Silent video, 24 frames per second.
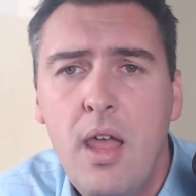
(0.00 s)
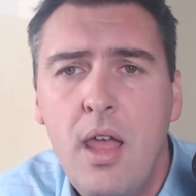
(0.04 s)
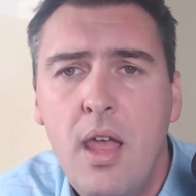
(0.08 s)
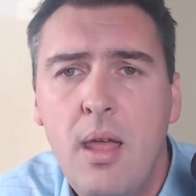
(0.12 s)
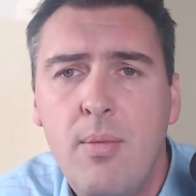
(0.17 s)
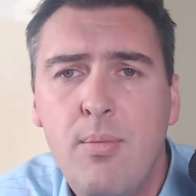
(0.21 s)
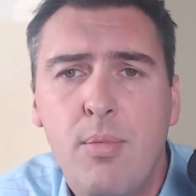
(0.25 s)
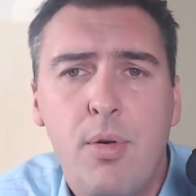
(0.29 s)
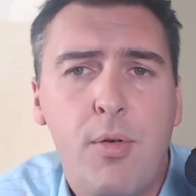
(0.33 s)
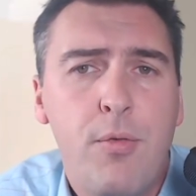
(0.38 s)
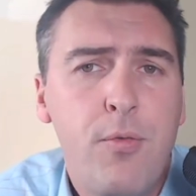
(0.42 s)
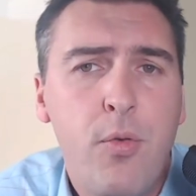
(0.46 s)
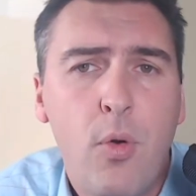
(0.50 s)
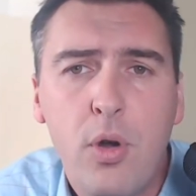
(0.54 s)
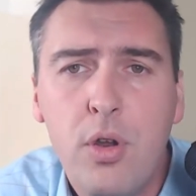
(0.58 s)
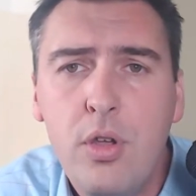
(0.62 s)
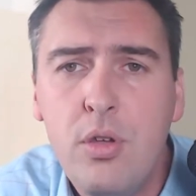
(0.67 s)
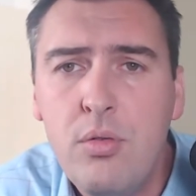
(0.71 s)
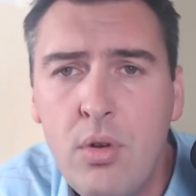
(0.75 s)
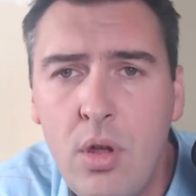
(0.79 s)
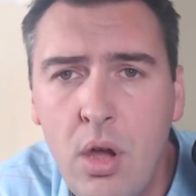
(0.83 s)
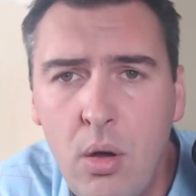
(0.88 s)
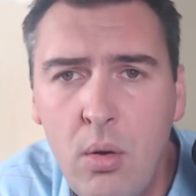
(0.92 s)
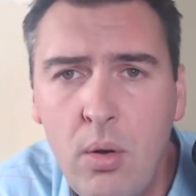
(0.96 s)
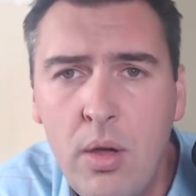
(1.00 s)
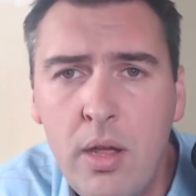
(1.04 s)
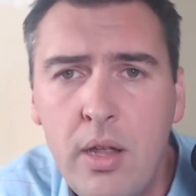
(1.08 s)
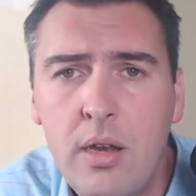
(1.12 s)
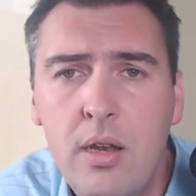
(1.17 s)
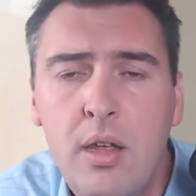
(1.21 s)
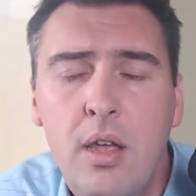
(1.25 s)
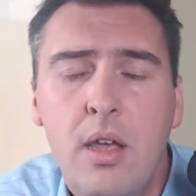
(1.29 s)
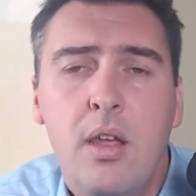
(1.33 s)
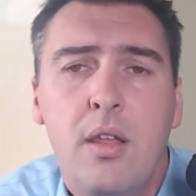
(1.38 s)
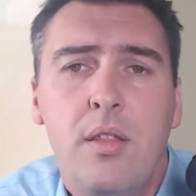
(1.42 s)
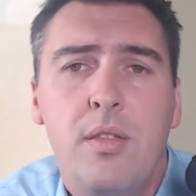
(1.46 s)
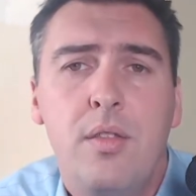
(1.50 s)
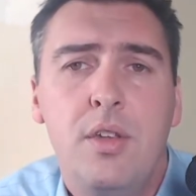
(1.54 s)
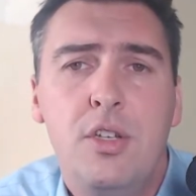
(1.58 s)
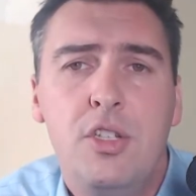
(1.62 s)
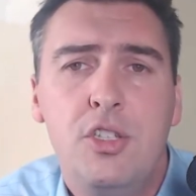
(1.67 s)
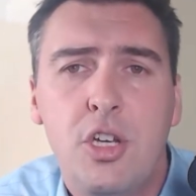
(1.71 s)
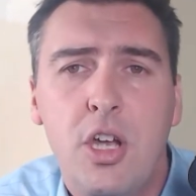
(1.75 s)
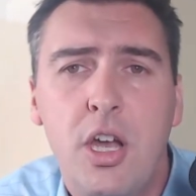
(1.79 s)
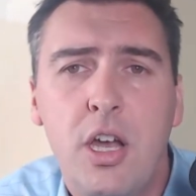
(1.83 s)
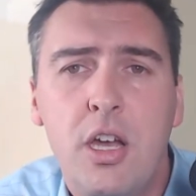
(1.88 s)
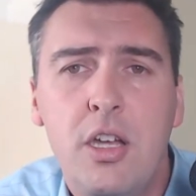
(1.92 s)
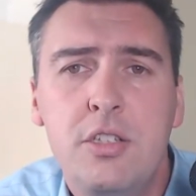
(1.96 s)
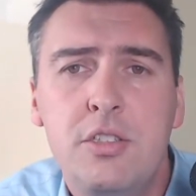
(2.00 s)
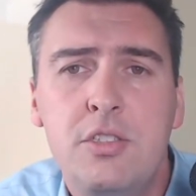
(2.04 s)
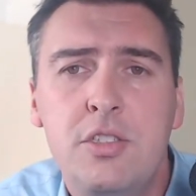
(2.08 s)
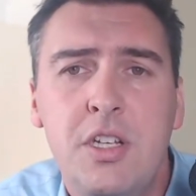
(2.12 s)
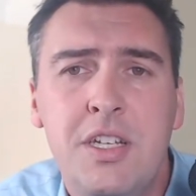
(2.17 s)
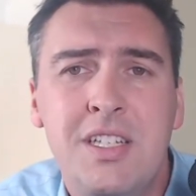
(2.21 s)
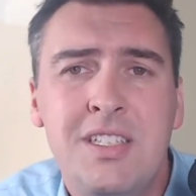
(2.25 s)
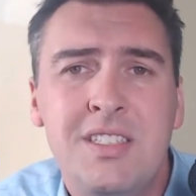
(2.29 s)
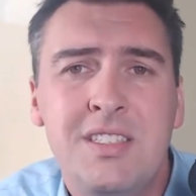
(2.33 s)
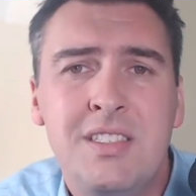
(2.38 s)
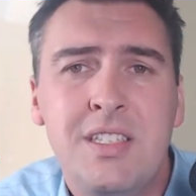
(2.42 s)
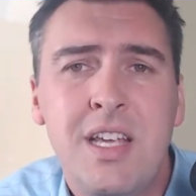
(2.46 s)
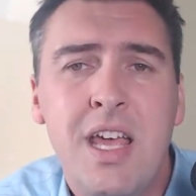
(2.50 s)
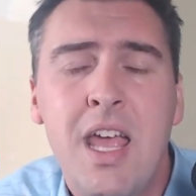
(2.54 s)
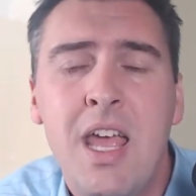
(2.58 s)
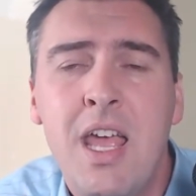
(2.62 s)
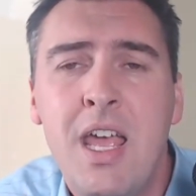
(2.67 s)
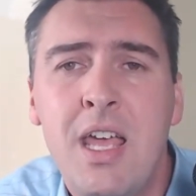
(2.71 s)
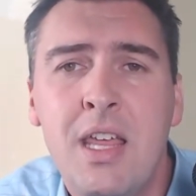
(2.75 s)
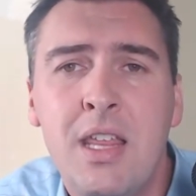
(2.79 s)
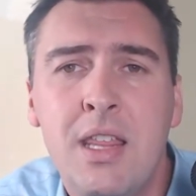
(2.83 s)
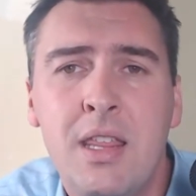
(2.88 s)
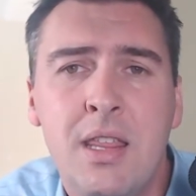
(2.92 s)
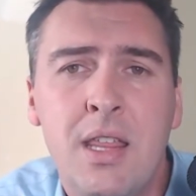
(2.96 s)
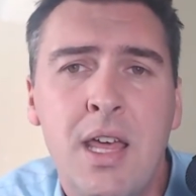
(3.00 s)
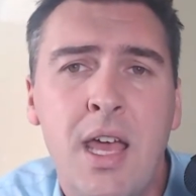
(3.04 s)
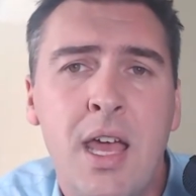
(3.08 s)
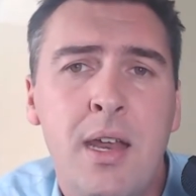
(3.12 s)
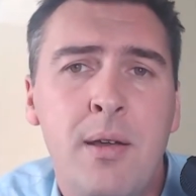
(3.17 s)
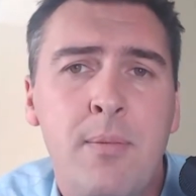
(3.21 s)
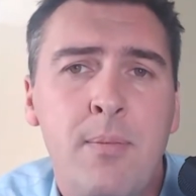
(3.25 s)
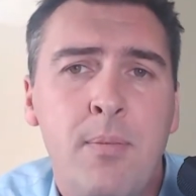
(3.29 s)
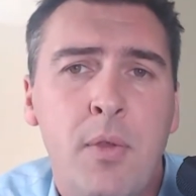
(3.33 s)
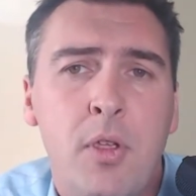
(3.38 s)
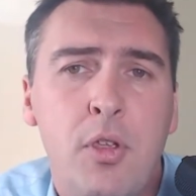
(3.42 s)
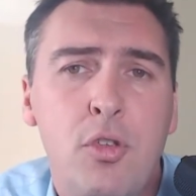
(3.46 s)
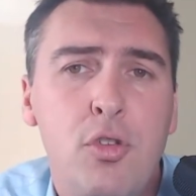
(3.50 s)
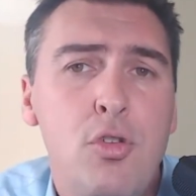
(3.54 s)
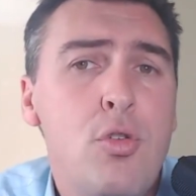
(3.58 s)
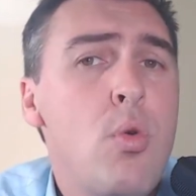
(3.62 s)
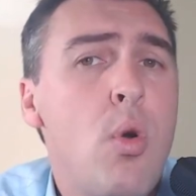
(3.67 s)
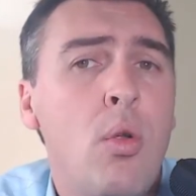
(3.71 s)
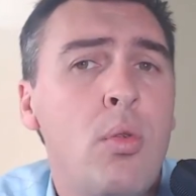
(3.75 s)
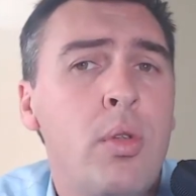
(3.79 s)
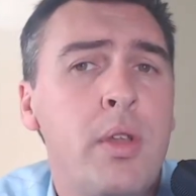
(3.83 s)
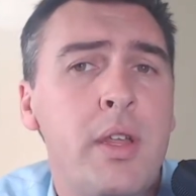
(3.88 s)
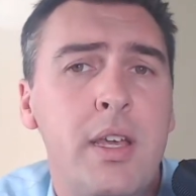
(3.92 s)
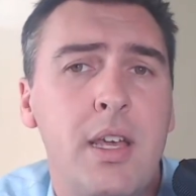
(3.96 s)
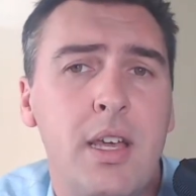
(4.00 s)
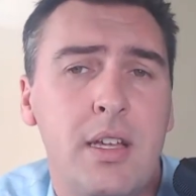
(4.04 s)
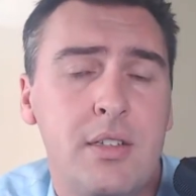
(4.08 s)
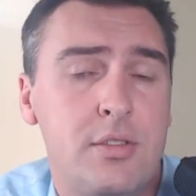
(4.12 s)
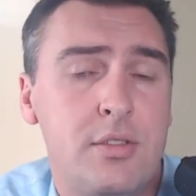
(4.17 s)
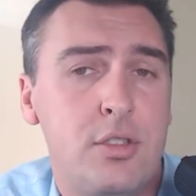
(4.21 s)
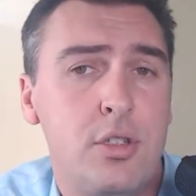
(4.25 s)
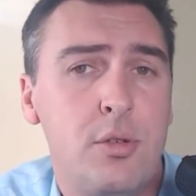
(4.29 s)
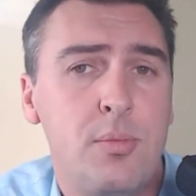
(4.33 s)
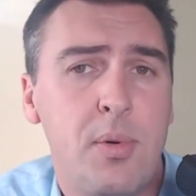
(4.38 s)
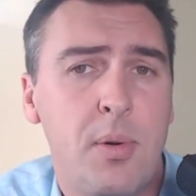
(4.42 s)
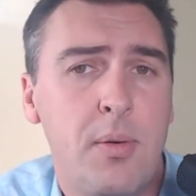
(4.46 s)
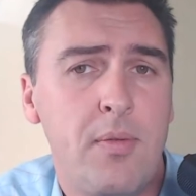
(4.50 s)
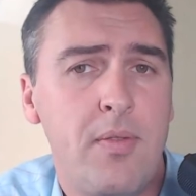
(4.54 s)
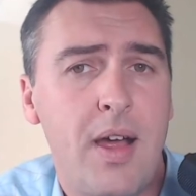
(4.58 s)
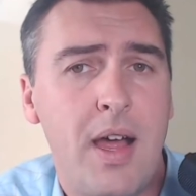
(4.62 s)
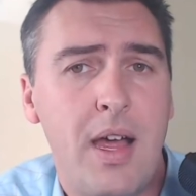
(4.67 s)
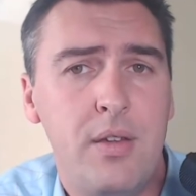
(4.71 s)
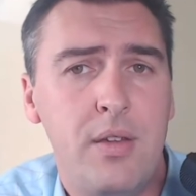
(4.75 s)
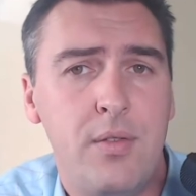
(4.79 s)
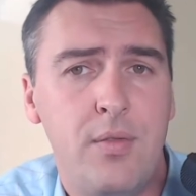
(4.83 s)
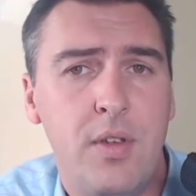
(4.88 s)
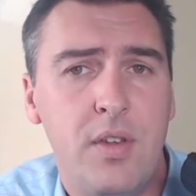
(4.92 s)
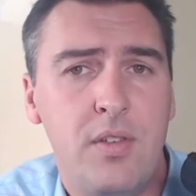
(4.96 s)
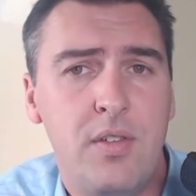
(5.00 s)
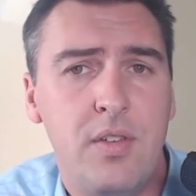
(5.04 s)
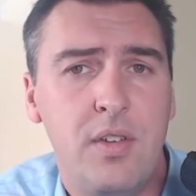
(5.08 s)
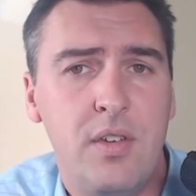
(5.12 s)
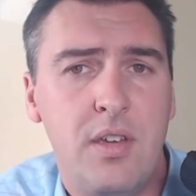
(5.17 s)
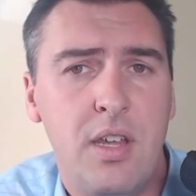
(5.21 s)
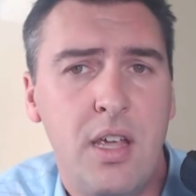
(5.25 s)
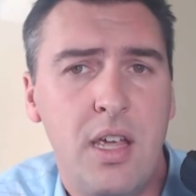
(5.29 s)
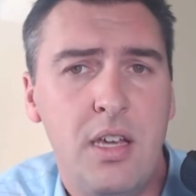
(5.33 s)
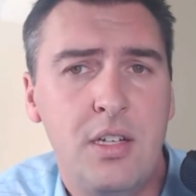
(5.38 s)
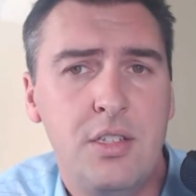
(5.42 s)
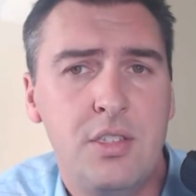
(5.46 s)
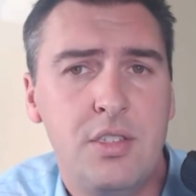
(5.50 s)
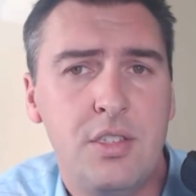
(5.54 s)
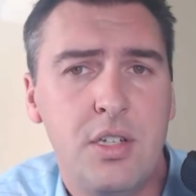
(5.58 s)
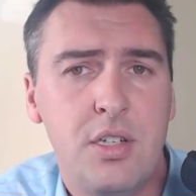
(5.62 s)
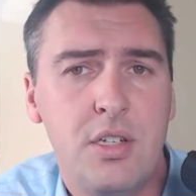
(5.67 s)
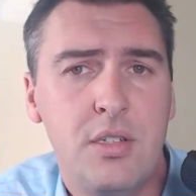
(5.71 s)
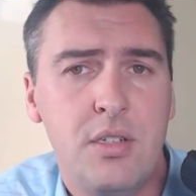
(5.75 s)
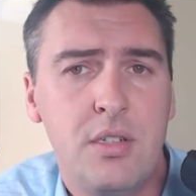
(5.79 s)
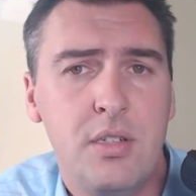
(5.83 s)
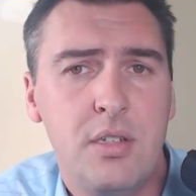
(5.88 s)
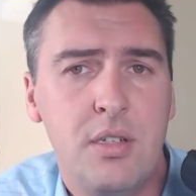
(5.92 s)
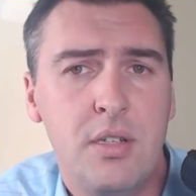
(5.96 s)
and before you know it, the judge is saying that you only get supervised visitation.